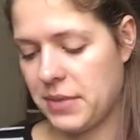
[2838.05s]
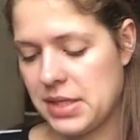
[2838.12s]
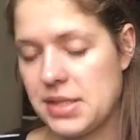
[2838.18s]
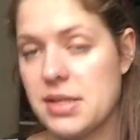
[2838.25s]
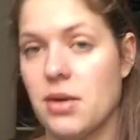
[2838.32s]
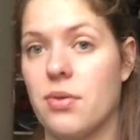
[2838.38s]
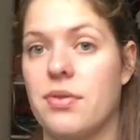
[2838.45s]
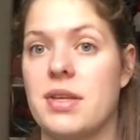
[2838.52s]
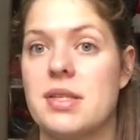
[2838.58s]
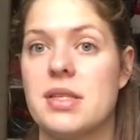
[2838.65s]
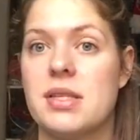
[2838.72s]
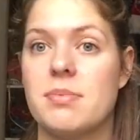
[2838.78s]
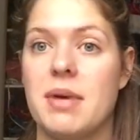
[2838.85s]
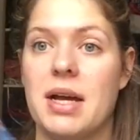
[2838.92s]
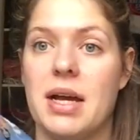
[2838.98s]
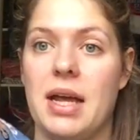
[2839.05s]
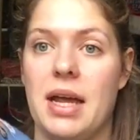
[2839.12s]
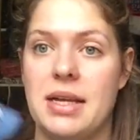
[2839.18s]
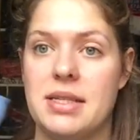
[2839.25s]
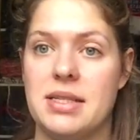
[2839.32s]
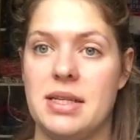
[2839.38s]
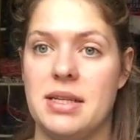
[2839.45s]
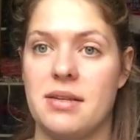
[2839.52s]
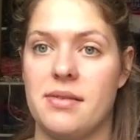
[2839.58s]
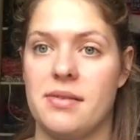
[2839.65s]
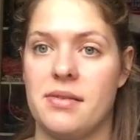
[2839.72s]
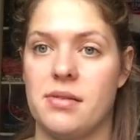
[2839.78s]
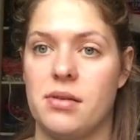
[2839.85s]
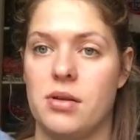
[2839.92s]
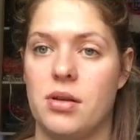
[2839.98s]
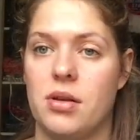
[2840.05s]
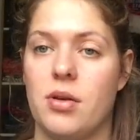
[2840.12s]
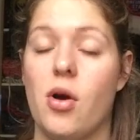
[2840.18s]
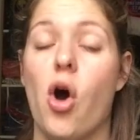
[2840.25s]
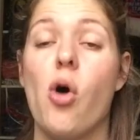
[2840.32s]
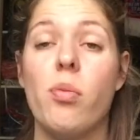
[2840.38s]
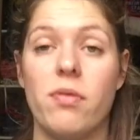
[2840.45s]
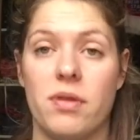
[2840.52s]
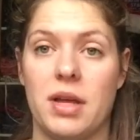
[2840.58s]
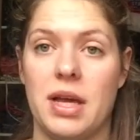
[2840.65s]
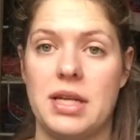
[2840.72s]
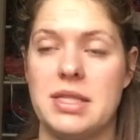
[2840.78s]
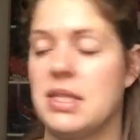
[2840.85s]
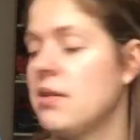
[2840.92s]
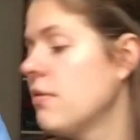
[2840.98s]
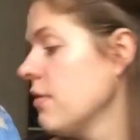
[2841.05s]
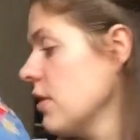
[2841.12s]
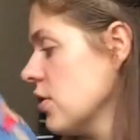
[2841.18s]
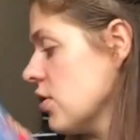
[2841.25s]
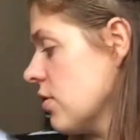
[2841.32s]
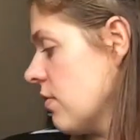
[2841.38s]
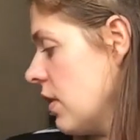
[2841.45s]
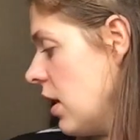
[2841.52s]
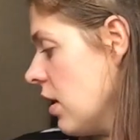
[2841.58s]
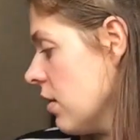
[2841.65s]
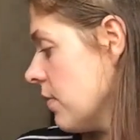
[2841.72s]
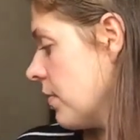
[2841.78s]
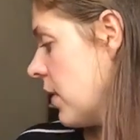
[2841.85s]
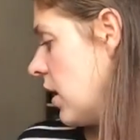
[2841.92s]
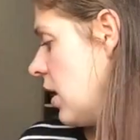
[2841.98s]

So this is my 18th, hopefully 18th finish of the year.